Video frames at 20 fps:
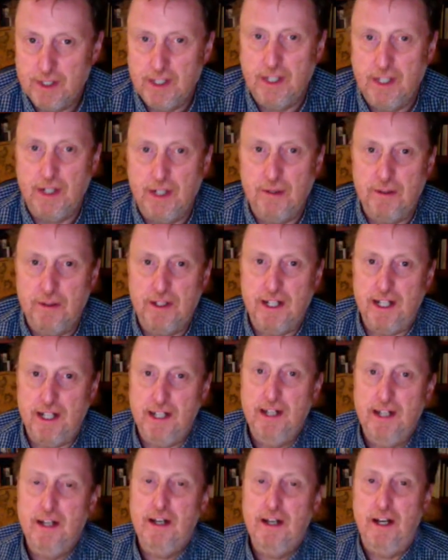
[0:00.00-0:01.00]
Okay.
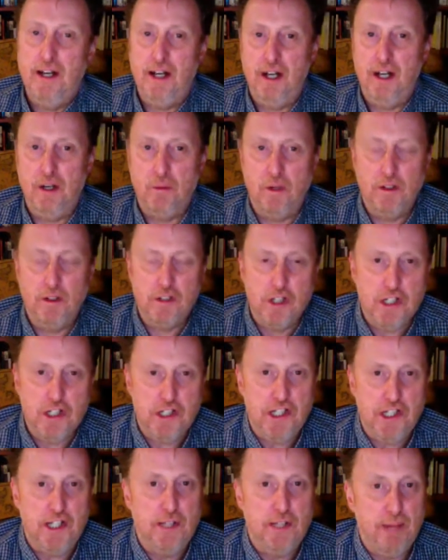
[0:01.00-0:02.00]
Uh, well,
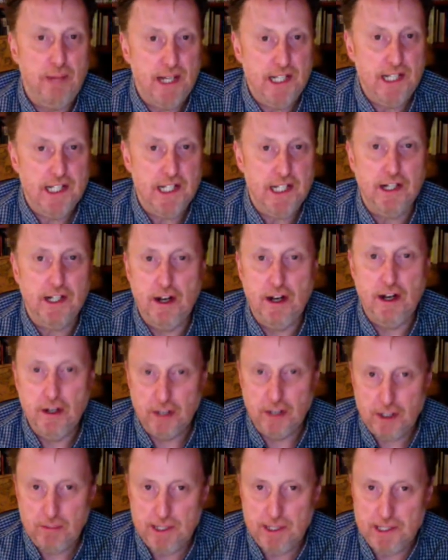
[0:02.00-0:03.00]
Justin, the basic
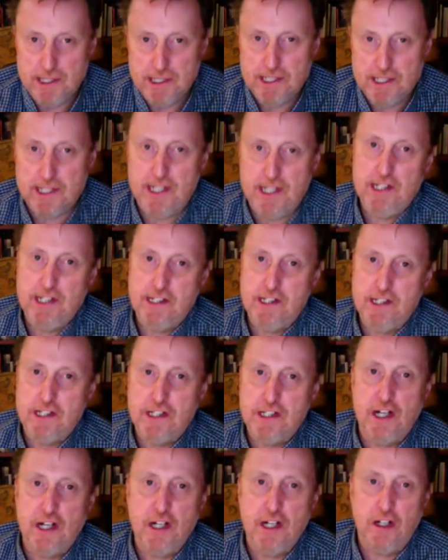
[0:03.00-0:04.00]
argument is that
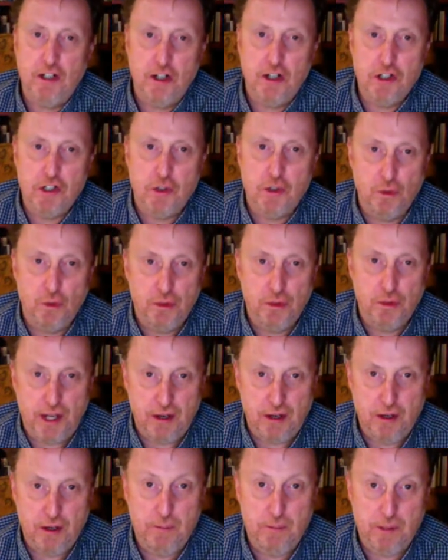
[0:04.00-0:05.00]
psychological
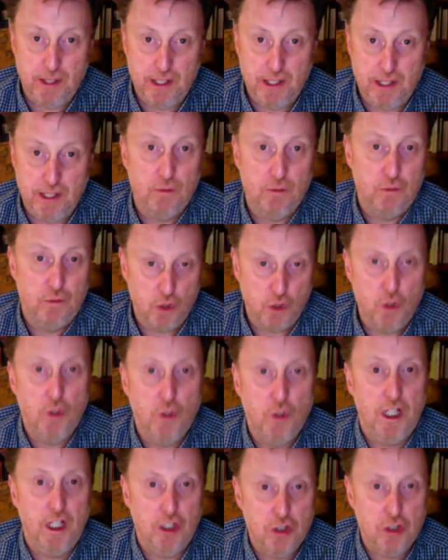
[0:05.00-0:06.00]
therapy,
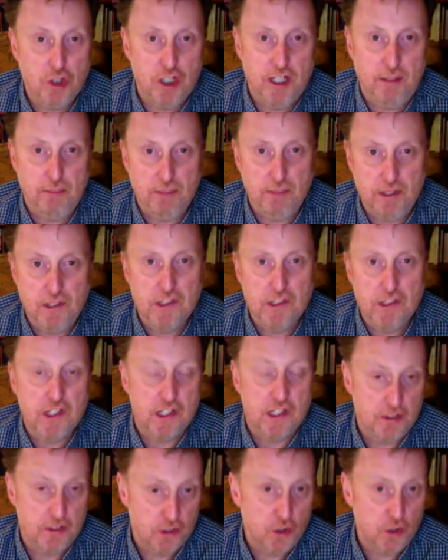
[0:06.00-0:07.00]
talking treatments,
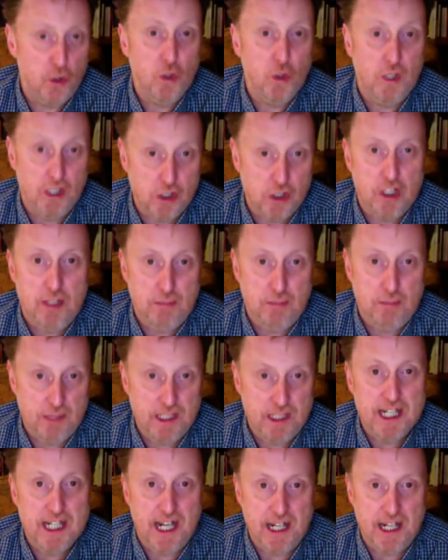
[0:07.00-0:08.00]
and talking treatment
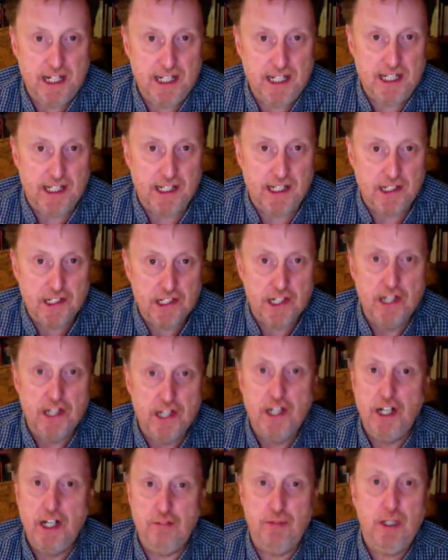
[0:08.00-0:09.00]
techniques
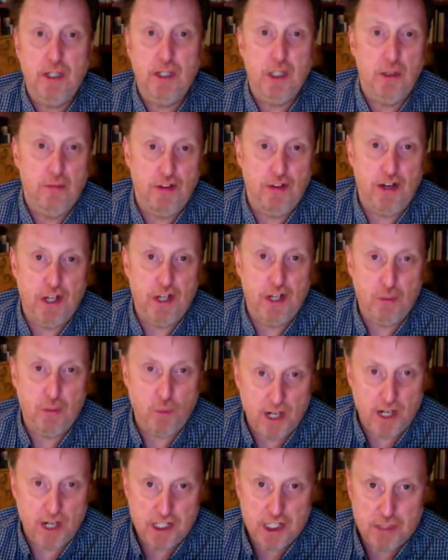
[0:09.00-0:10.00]
have become very
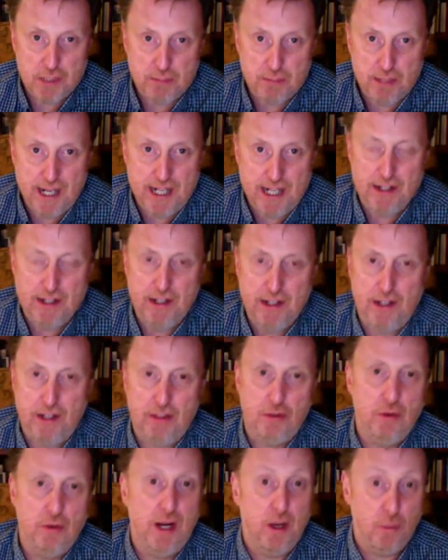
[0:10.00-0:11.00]
widespread
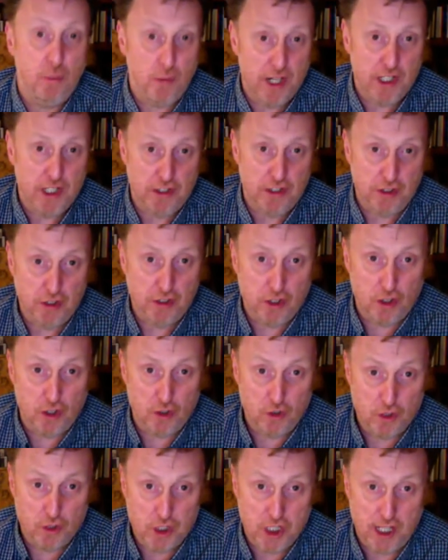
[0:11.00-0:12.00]
throughout Western
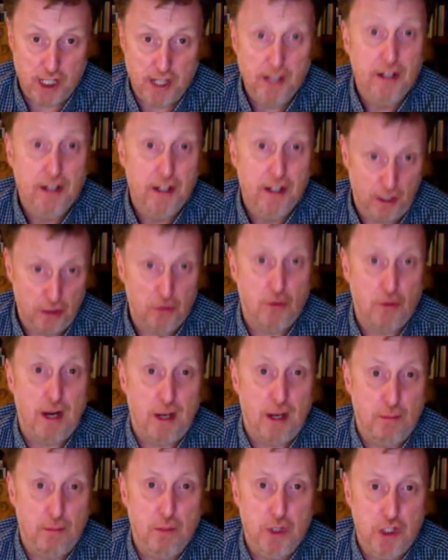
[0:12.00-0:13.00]
culture and
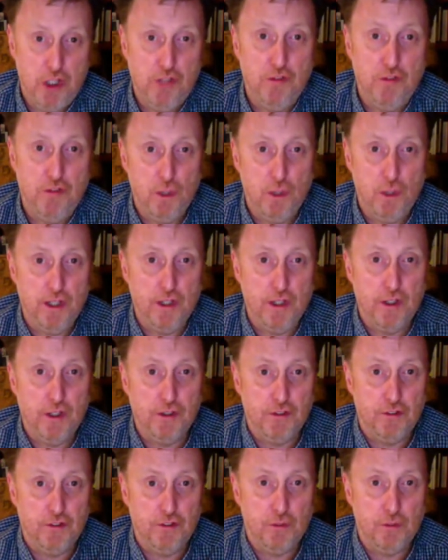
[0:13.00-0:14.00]
throughout much of the world
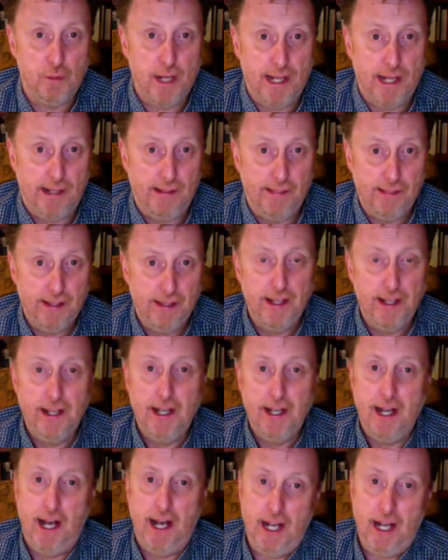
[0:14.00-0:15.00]
as well.
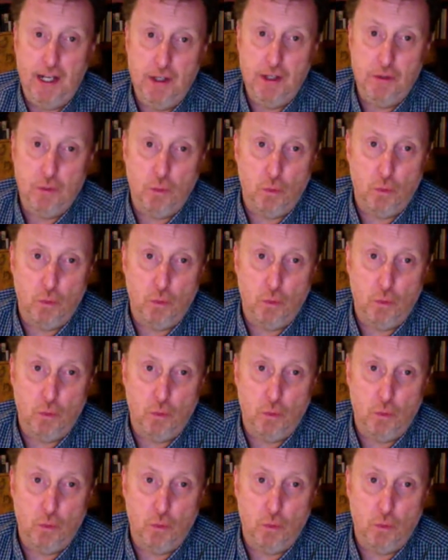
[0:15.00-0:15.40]
And